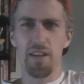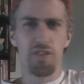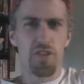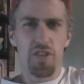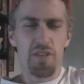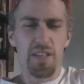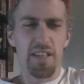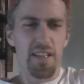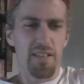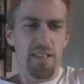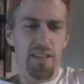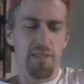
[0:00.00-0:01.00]
it just shows that
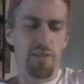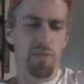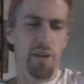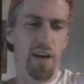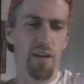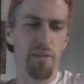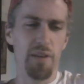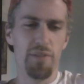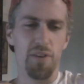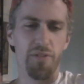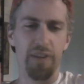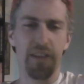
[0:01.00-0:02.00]
it's like, well, we have
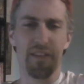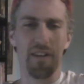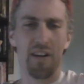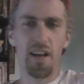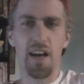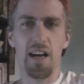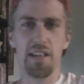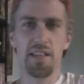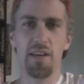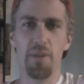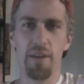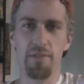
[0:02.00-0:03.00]
no faith in our
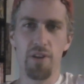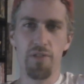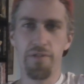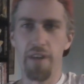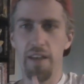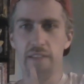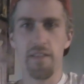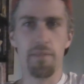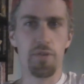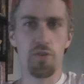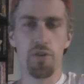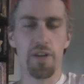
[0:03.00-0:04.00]
content, we have no faith in the
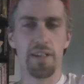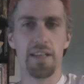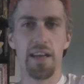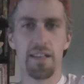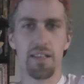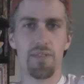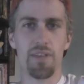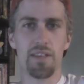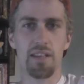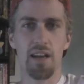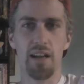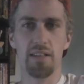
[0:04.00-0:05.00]
majority of Tech
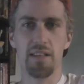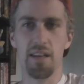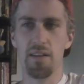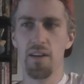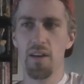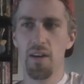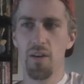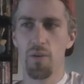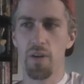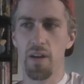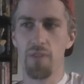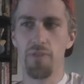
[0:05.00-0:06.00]
TV's content,
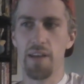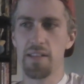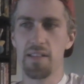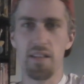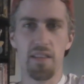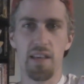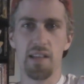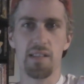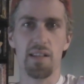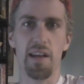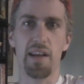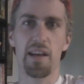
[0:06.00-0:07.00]
we're going to invest in
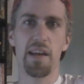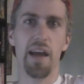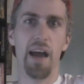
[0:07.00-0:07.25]
things like